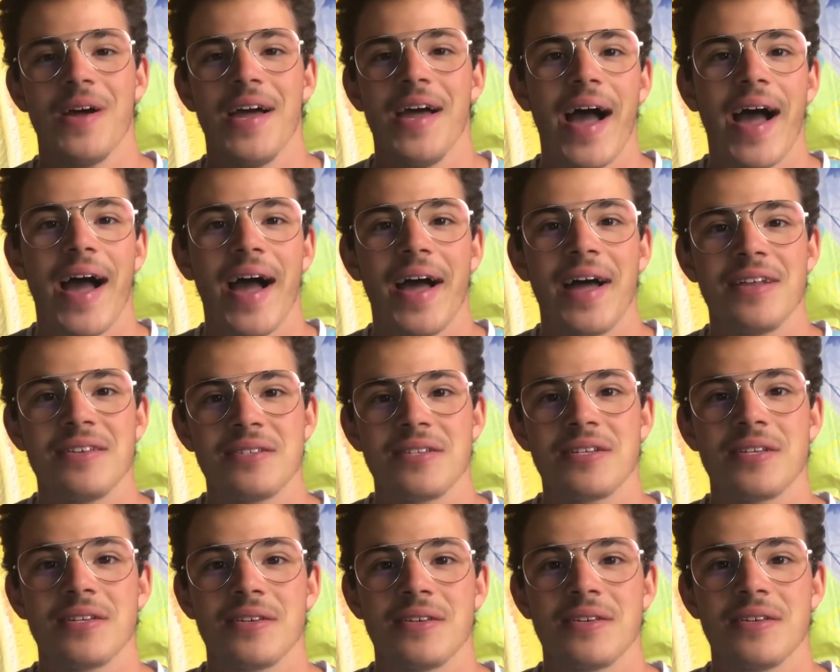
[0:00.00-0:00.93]
And
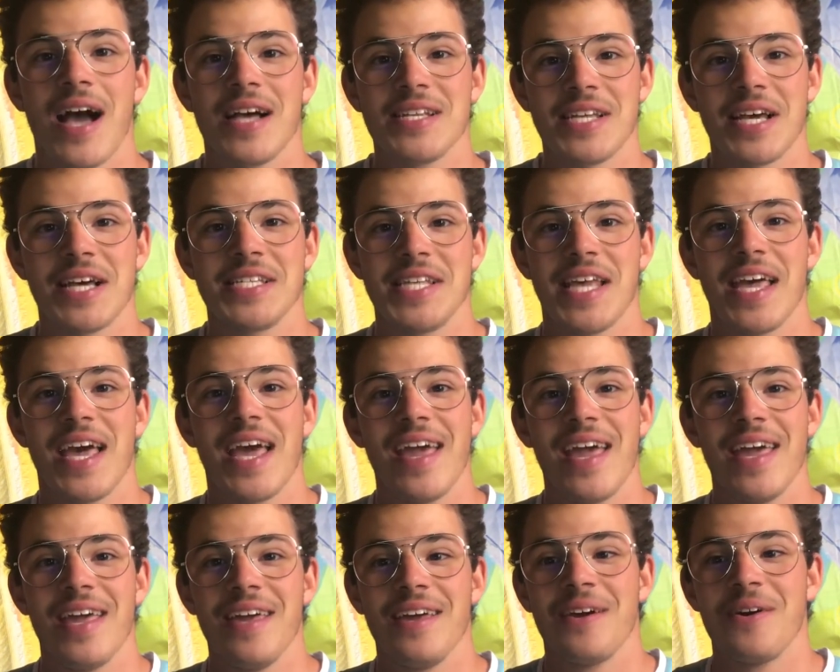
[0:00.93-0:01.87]
as I
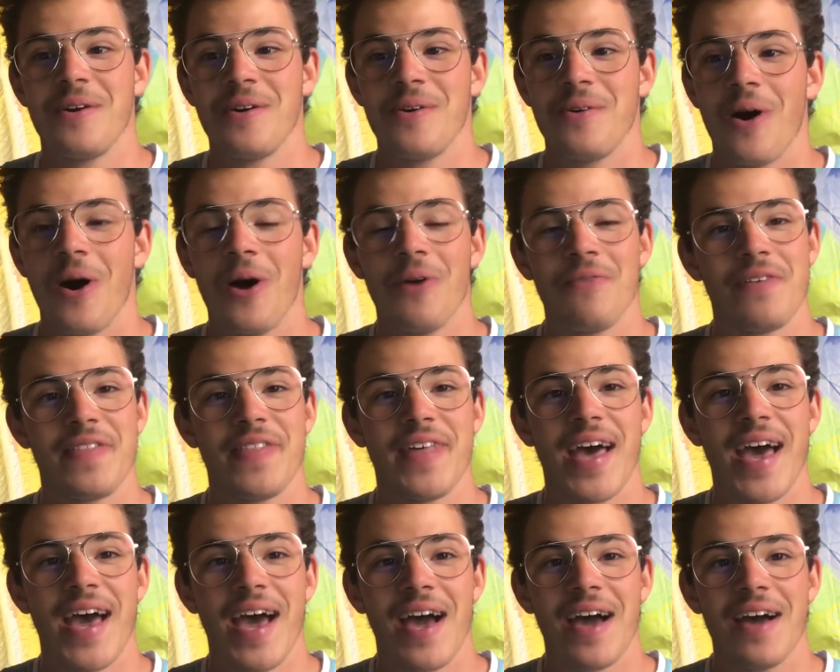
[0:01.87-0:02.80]
say over
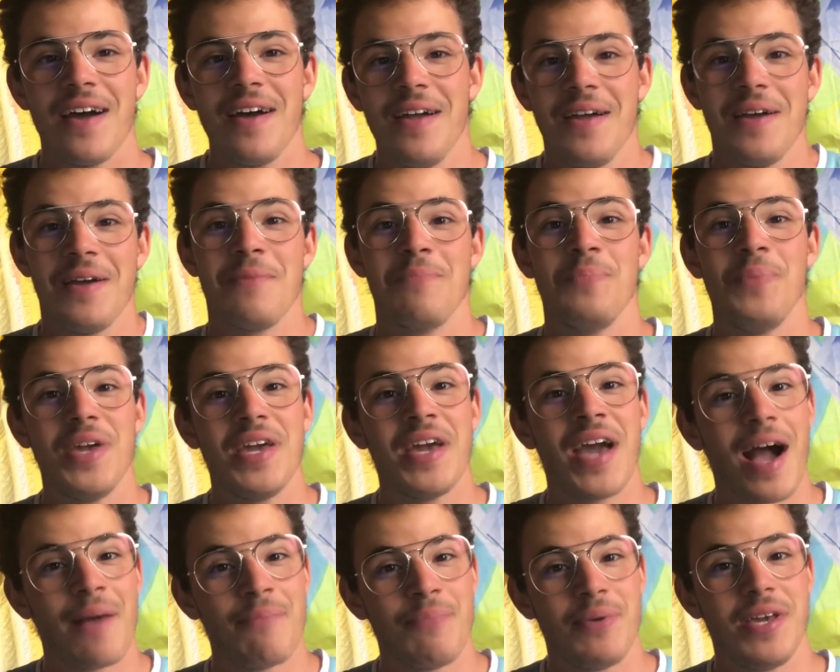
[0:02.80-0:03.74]
there, be
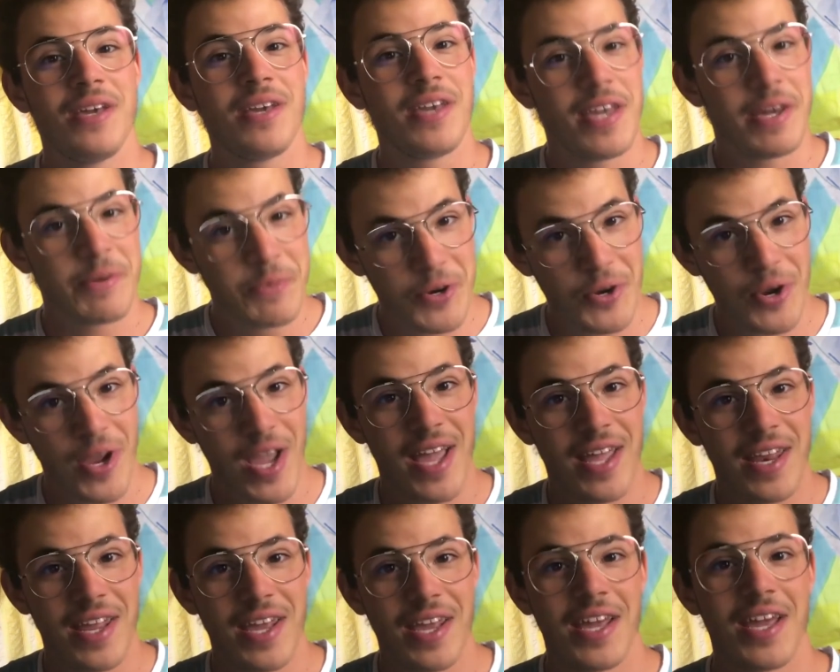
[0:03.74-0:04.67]
happy, keep
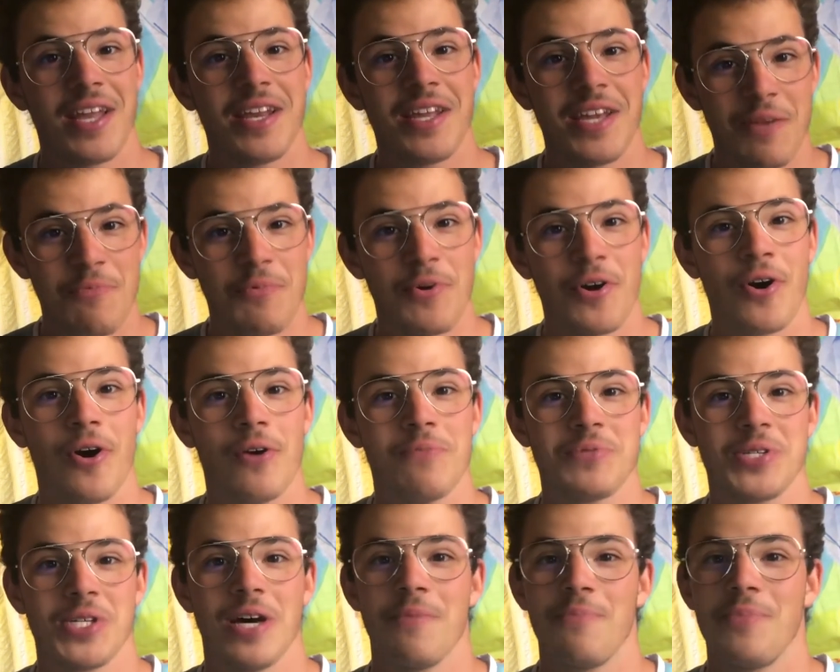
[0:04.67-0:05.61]
creating, and keep your
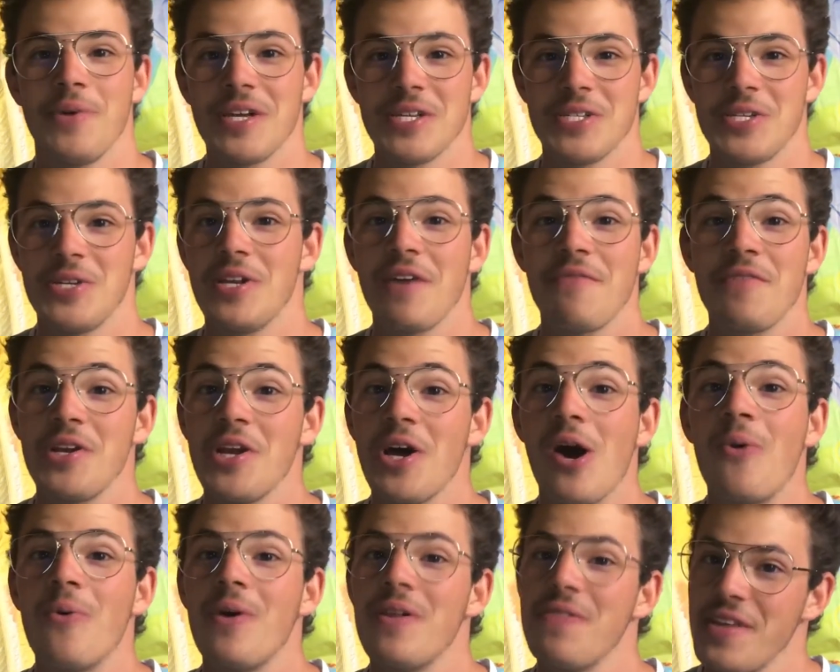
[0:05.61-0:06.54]
hopes up, because you never
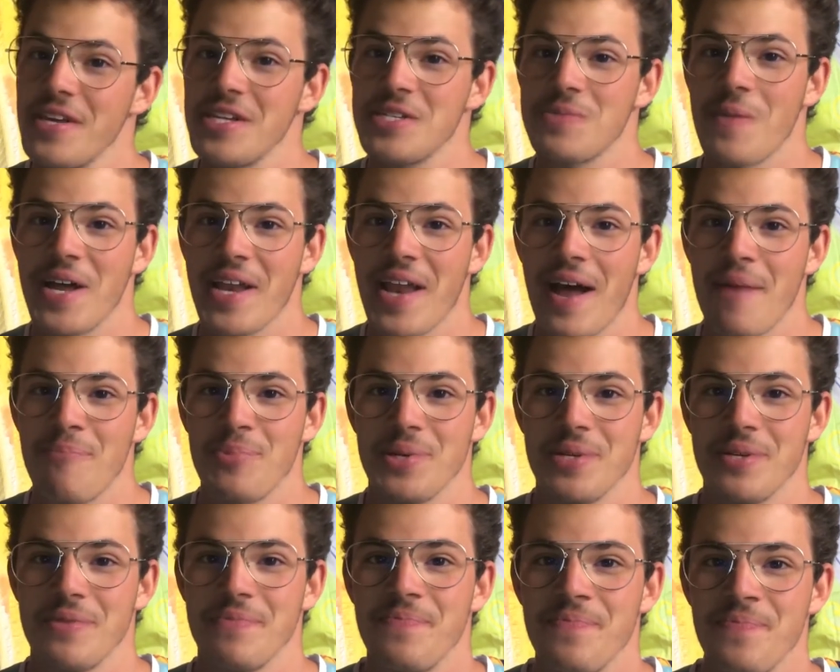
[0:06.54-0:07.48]
know when things might
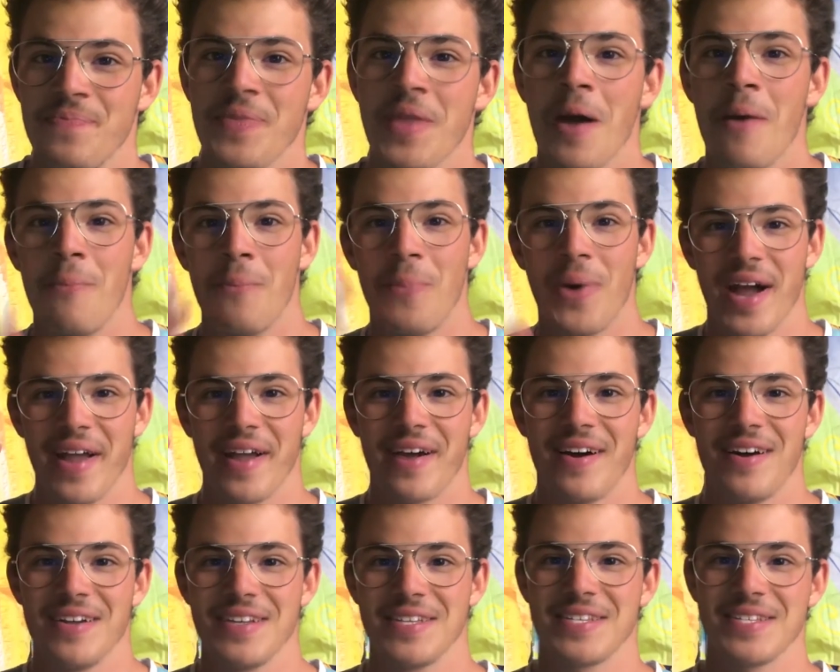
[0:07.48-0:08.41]
happen. Bye,
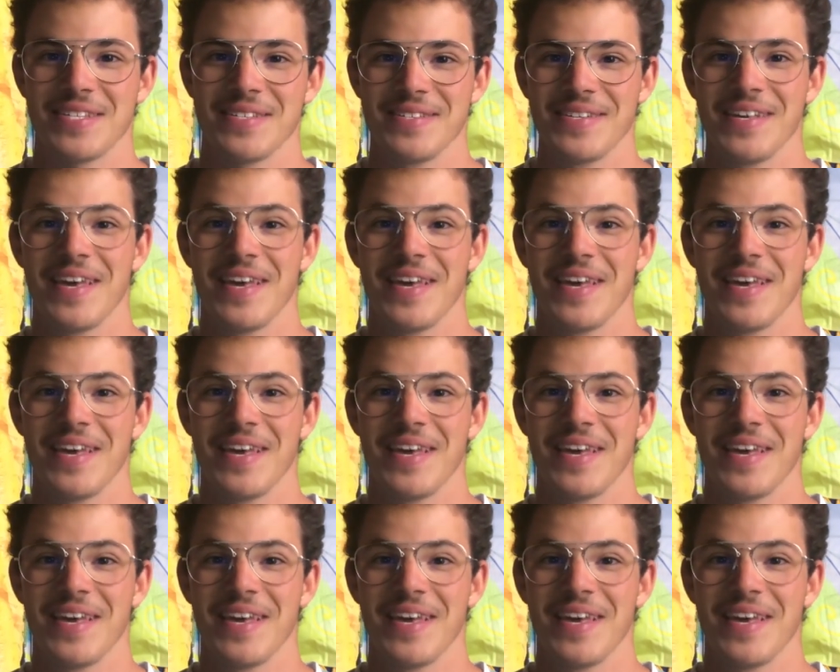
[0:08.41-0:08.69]
guys.